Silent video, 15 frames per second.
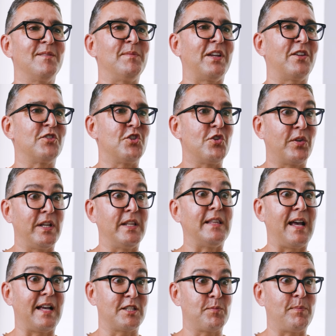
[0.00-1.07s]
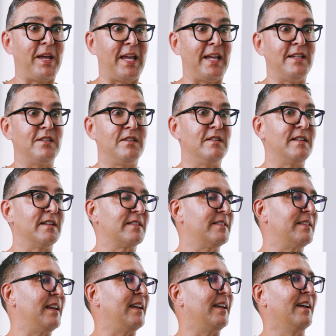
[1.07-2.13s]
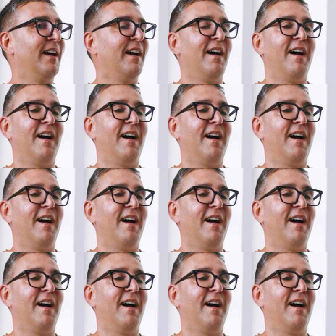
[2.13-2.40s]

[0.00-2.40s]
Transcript: And because you're in that space, you just think,